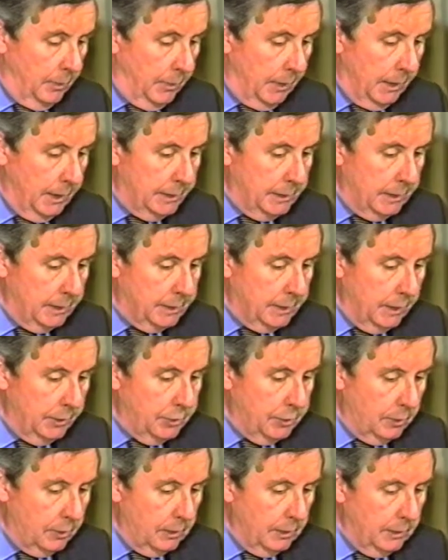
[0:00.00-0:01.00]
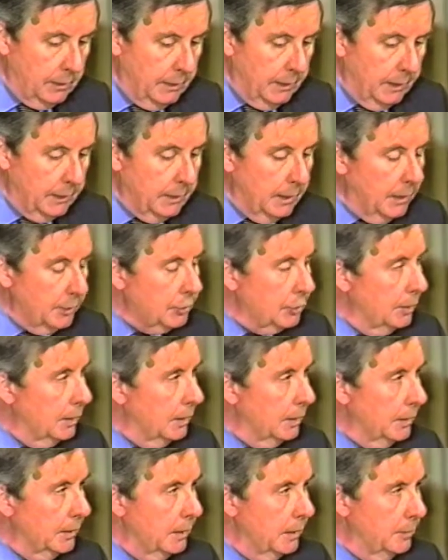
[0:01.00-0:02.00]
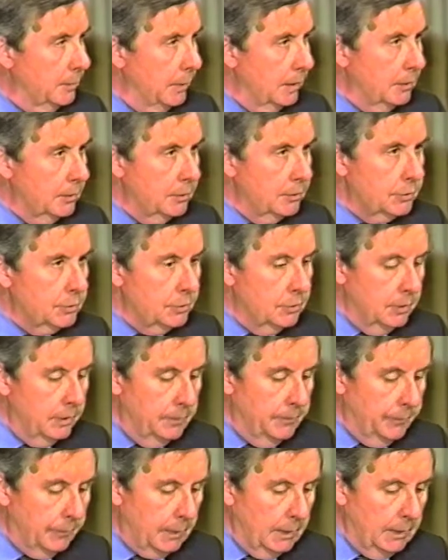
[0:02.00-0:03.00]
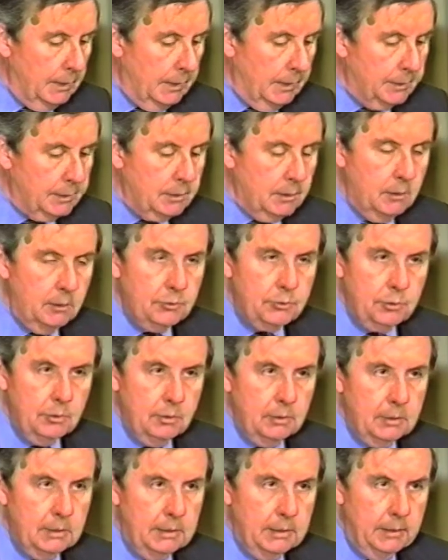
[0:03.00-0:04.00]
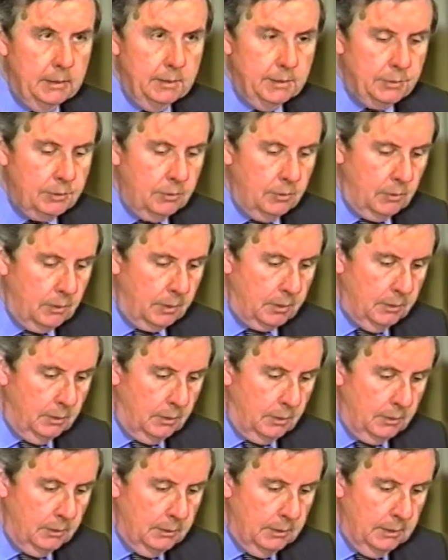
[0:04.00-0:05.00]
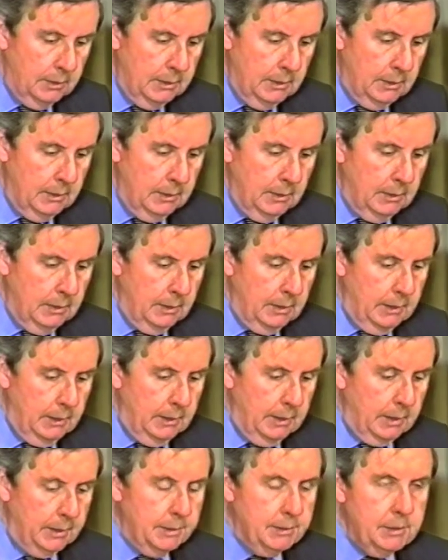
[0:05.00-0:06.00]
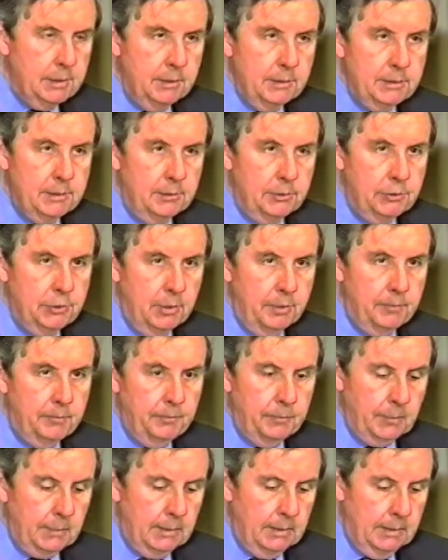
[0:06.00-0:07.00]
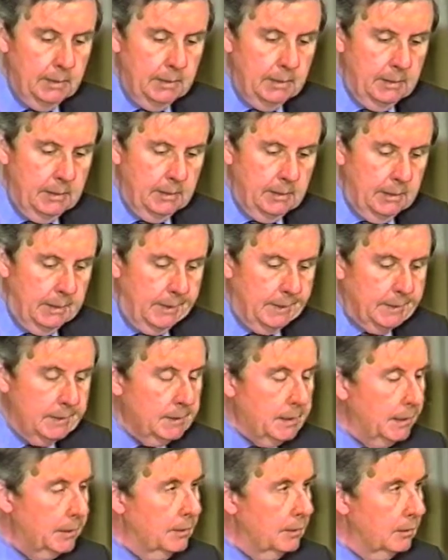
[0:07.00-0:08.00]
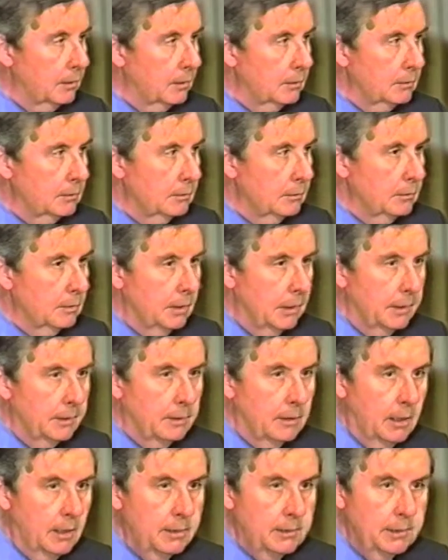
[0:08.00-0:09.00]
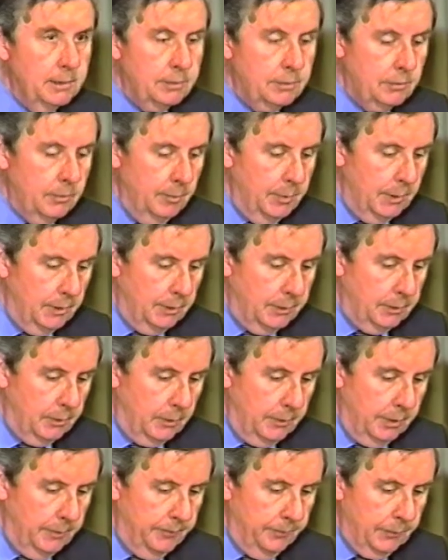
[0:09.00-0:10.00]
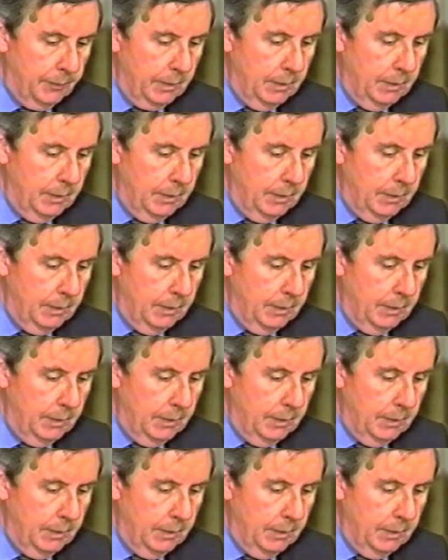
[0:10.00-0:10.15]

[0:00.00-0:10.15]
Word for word: But it's essential that nationality be understood as cultural and historical, and citizenship as secular and non-discriminatory.